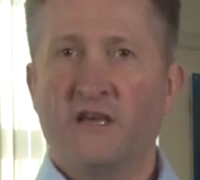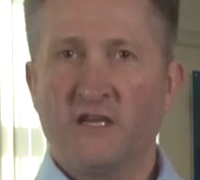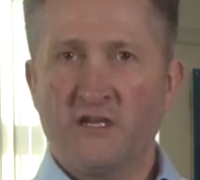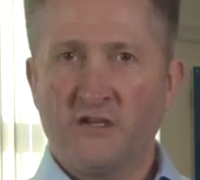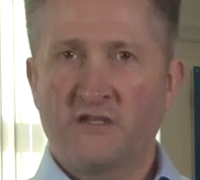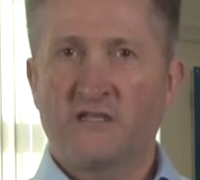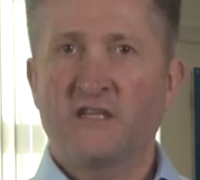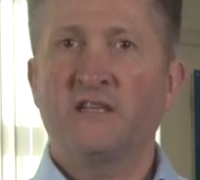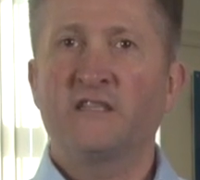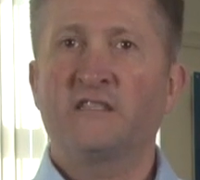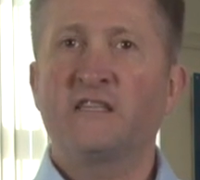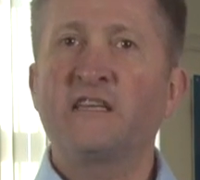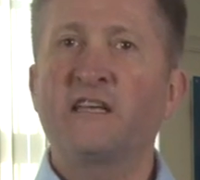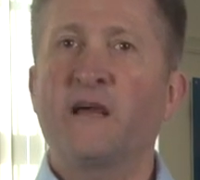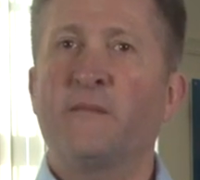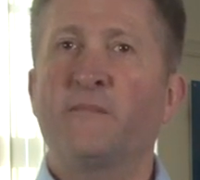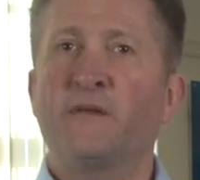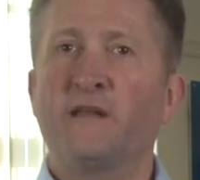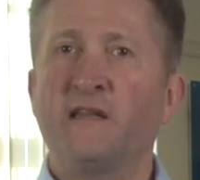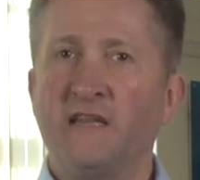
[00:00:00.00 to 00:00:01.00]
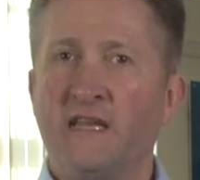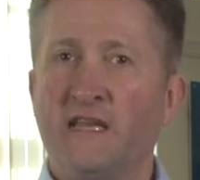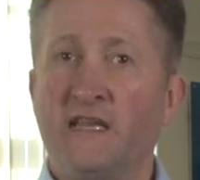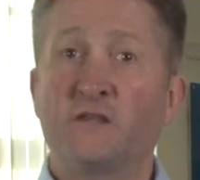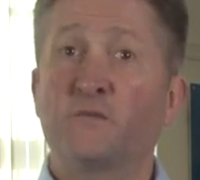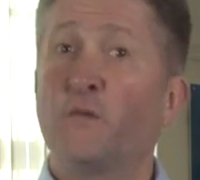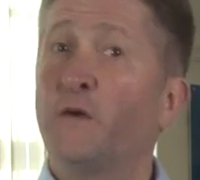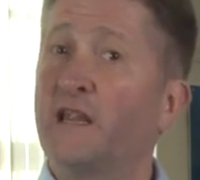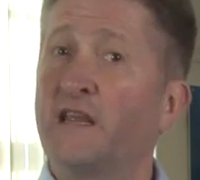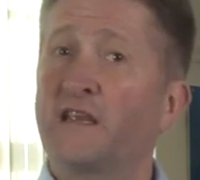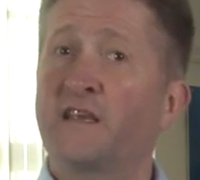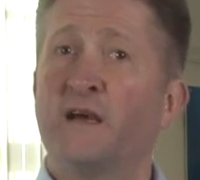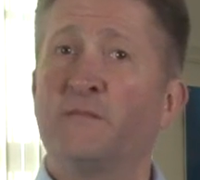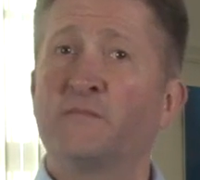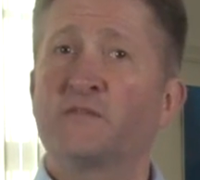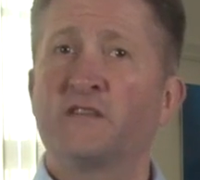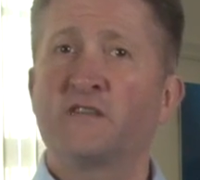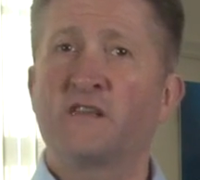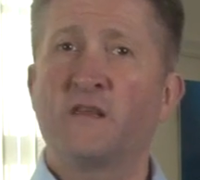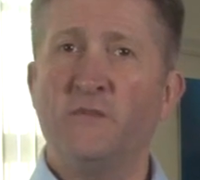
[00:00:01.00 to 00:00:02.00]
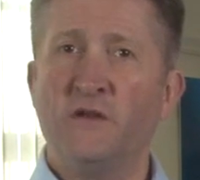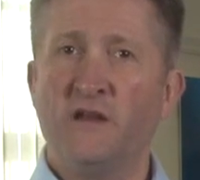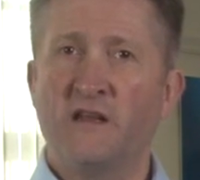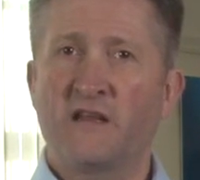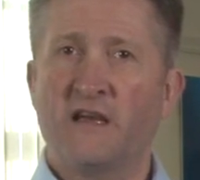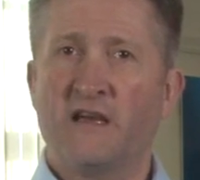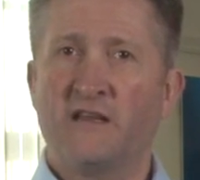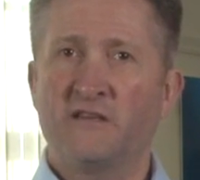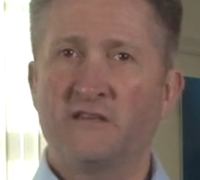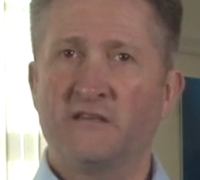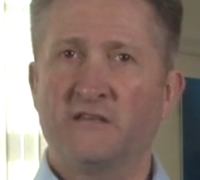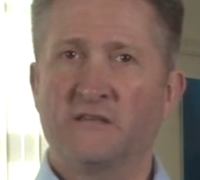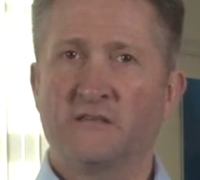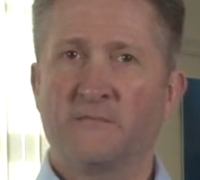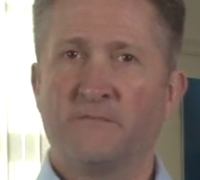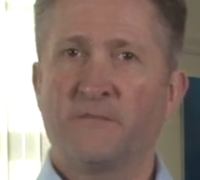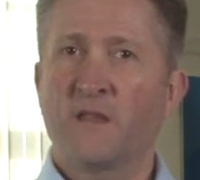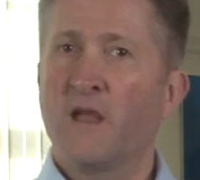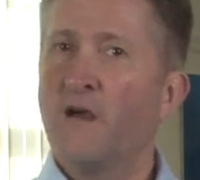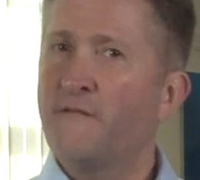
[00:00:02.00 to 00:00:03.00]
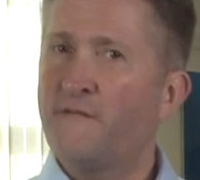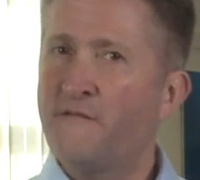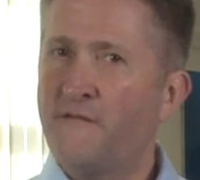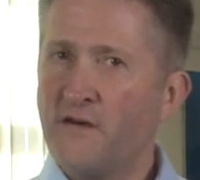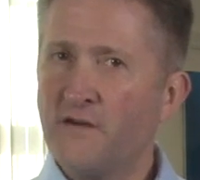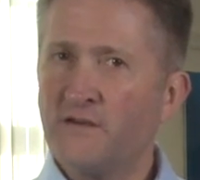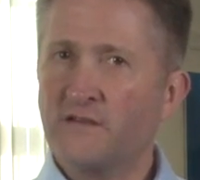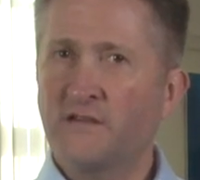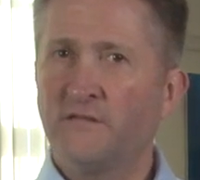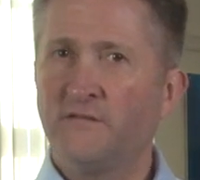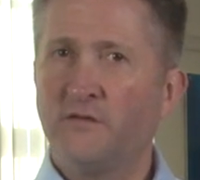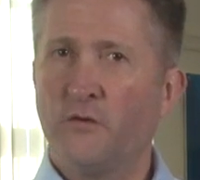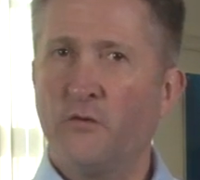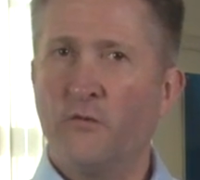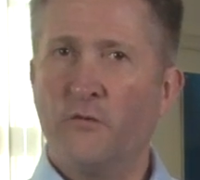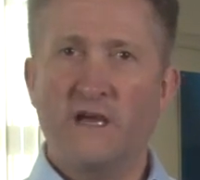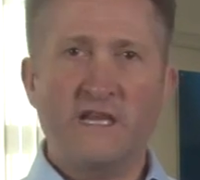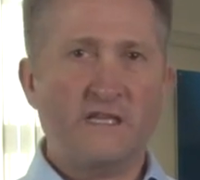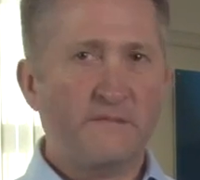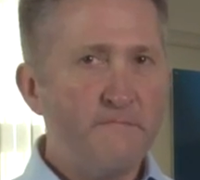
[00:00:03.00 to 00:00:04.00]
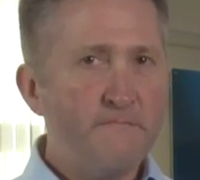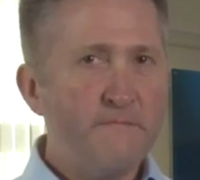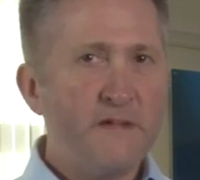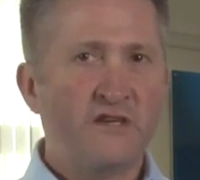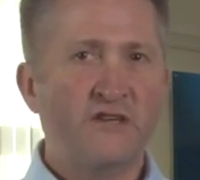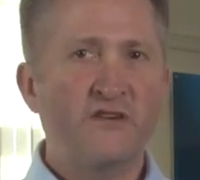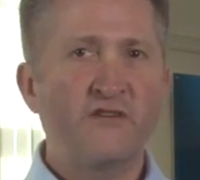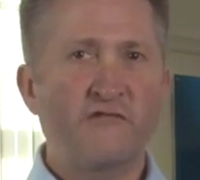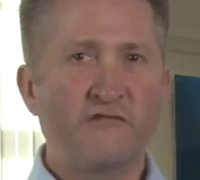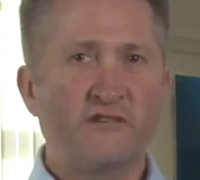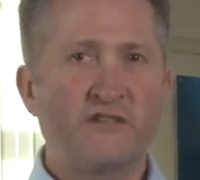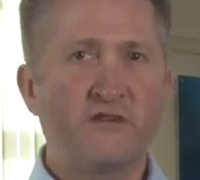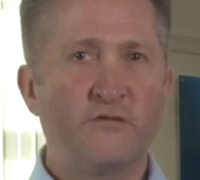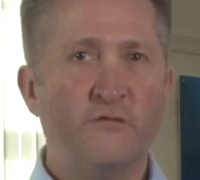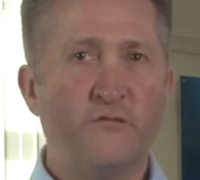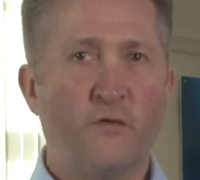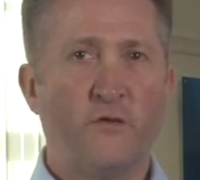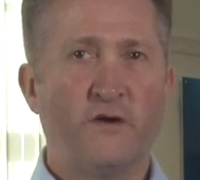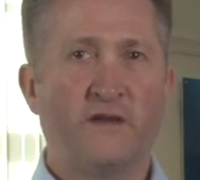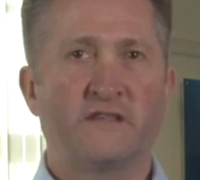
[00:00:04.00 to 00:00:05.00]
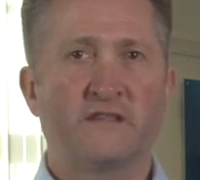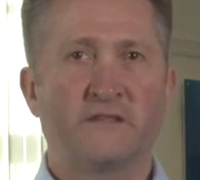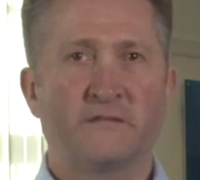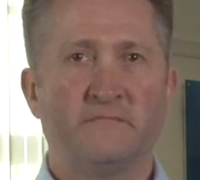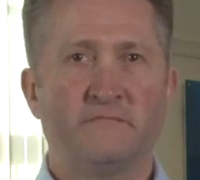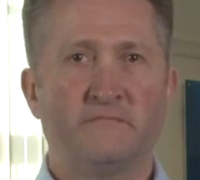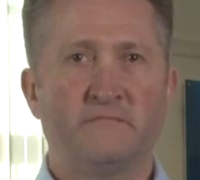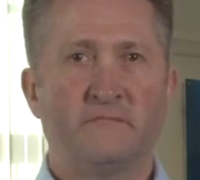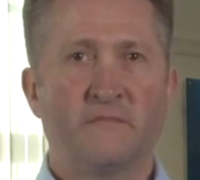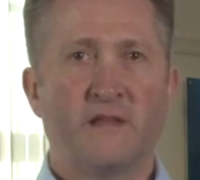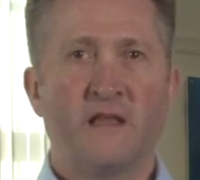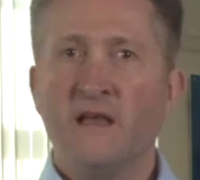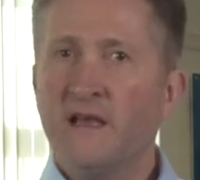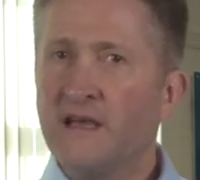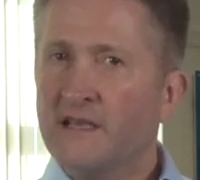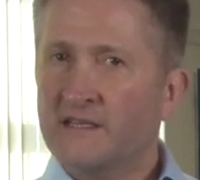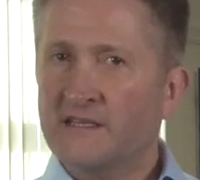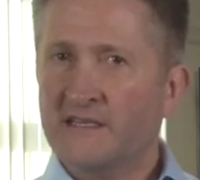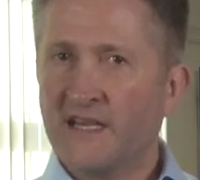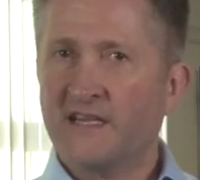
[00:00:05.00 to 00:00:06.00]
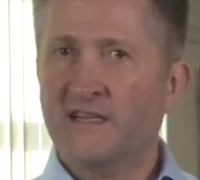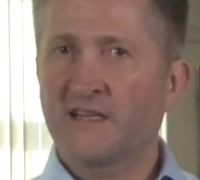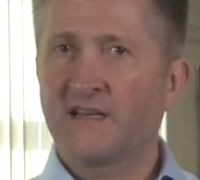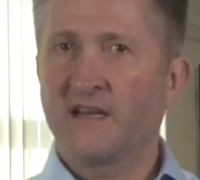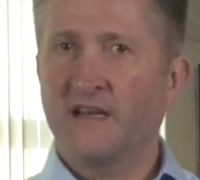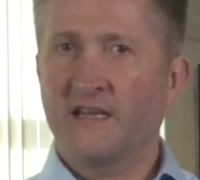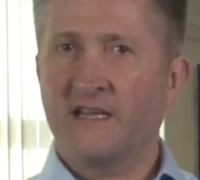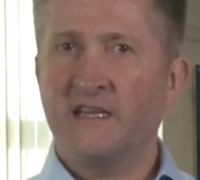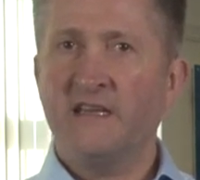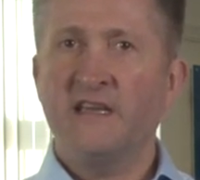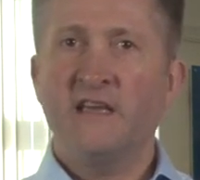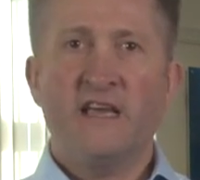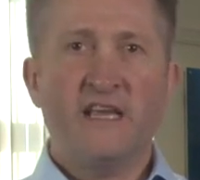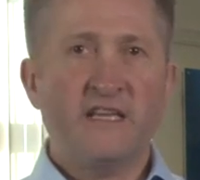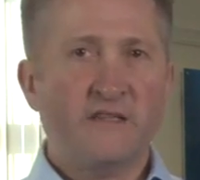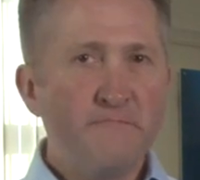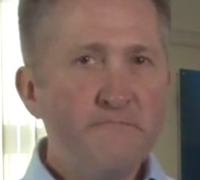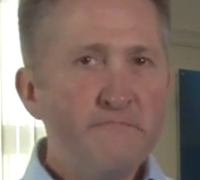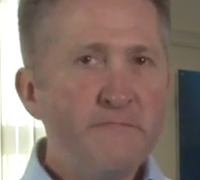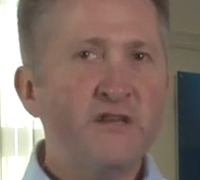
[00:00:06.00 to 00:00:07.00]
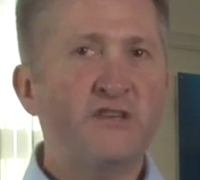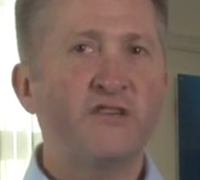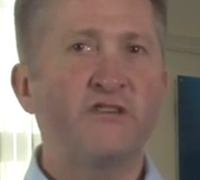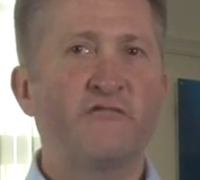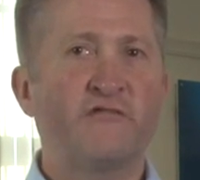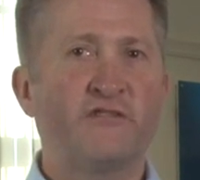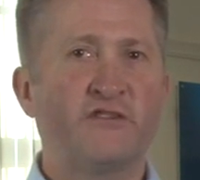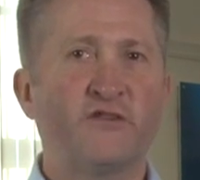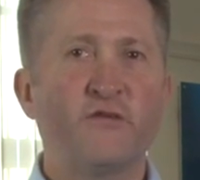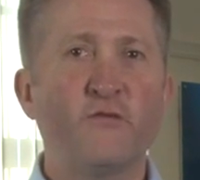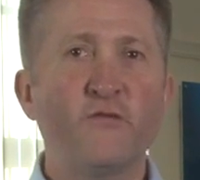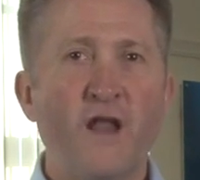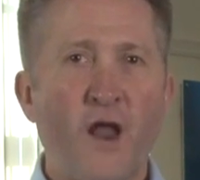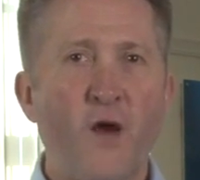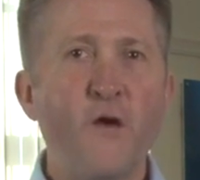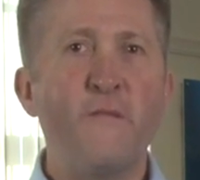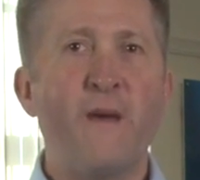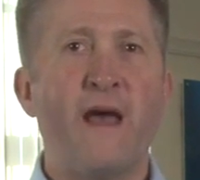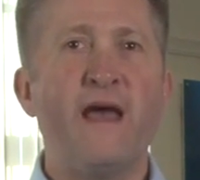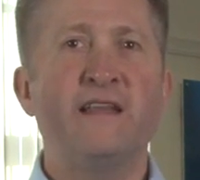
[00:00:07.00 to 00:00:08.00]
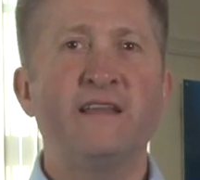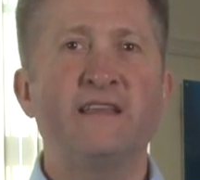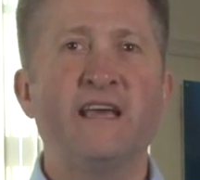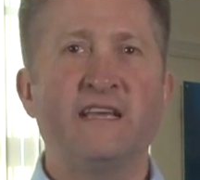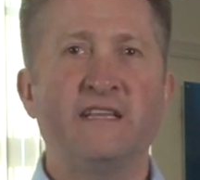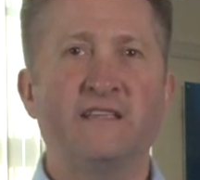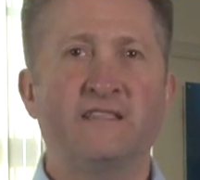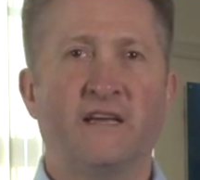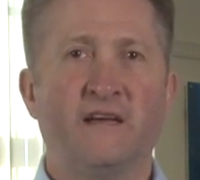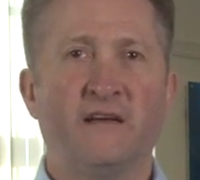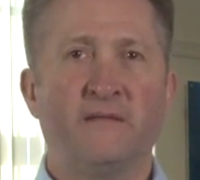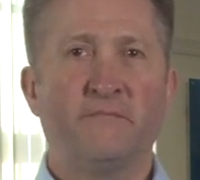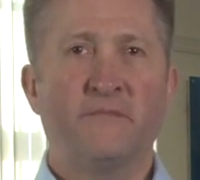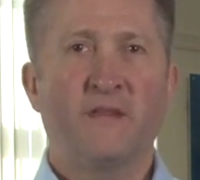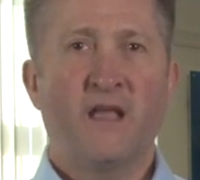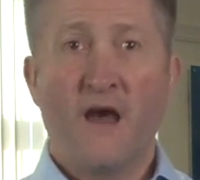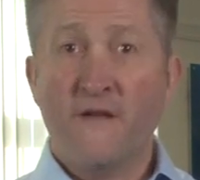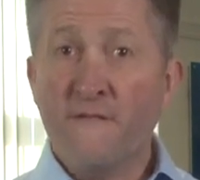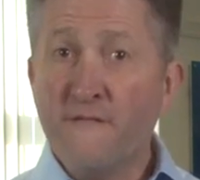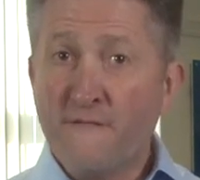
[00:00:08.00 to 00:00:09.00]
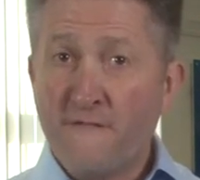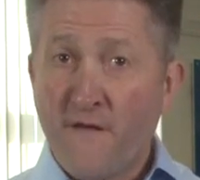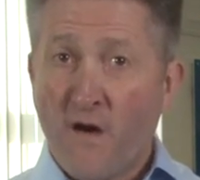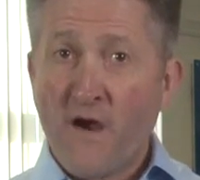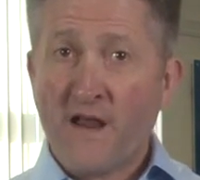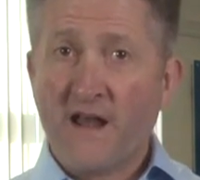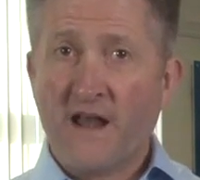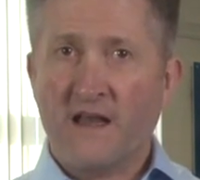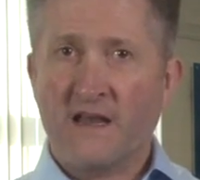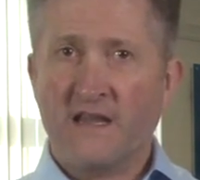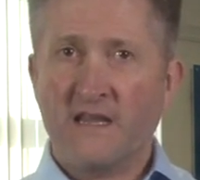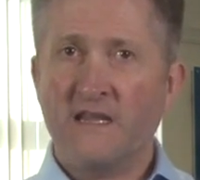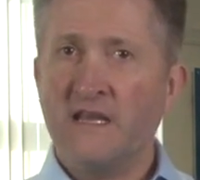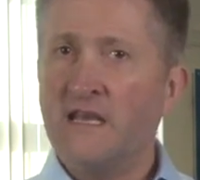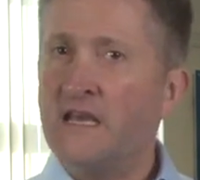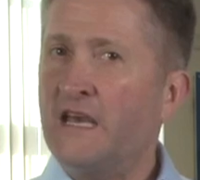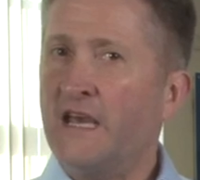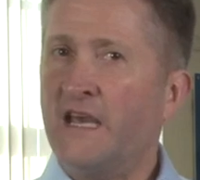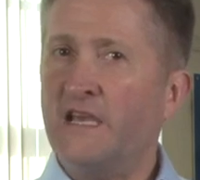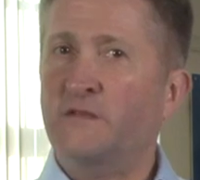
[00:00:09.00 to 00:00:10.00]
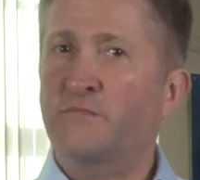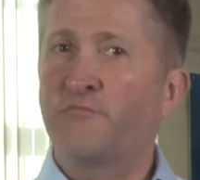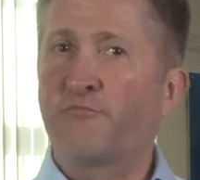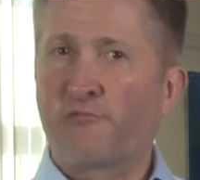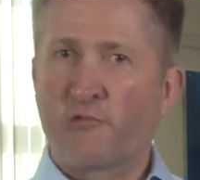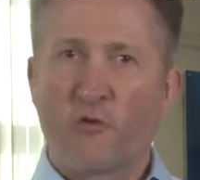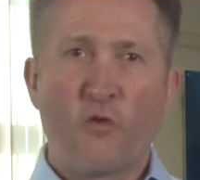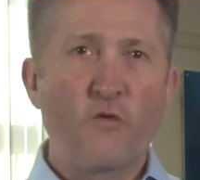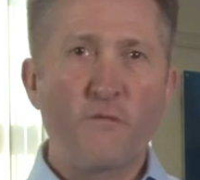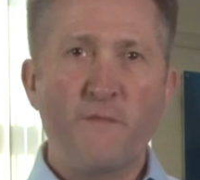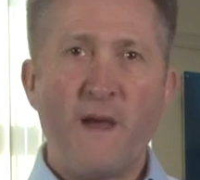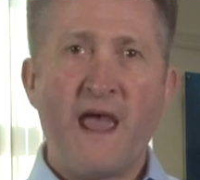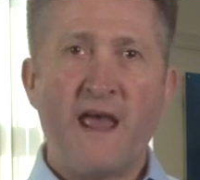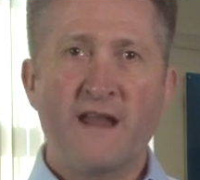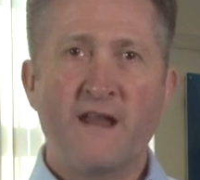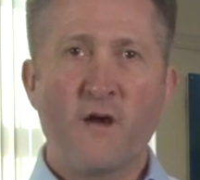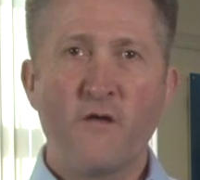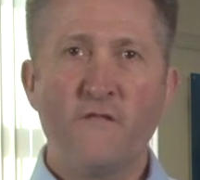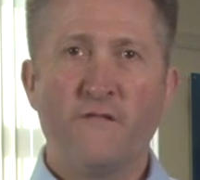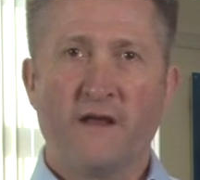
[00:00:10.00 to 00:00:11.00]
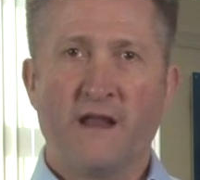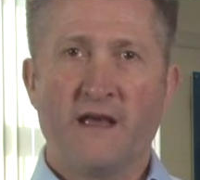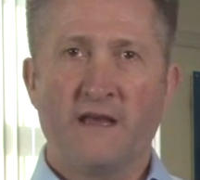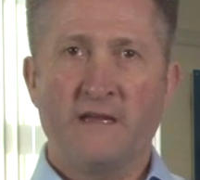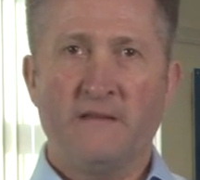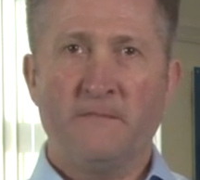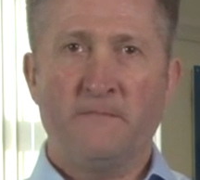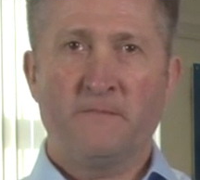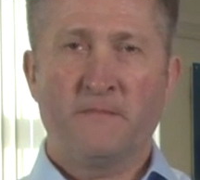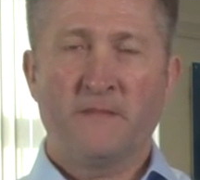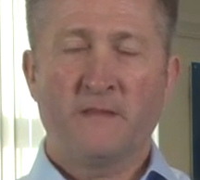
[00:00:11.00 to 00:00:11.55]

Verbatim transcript: that a utility company needs when it comes to communications. First of all, it's mission-critical voice. Secondly, it's mission-critical low-band data. And finally, it's broadband overlay.